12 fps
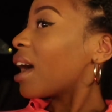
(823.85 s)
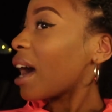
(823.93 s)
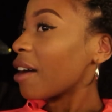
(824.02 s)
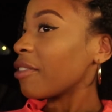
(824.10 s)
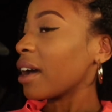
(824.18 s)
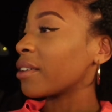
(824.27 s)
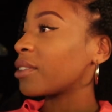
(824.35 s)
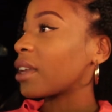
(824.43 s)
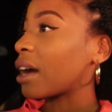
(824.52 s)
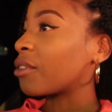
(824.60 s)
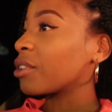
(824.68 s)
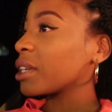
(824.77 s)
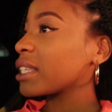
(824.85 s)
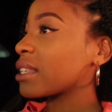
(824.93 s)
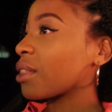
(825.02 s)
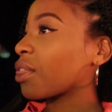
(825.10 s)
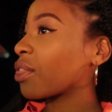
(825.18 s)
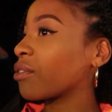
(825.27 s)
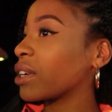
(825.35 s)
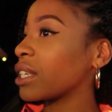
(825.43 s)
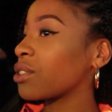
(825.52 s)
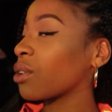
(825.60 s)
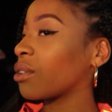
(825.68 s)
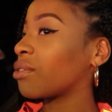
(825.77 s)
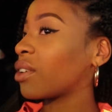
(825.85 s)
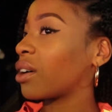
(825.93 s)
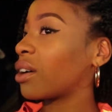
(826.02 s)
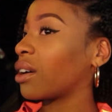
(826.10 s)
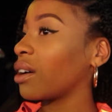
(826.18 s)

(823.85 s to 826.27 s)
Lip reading: I've only seen 3 so far,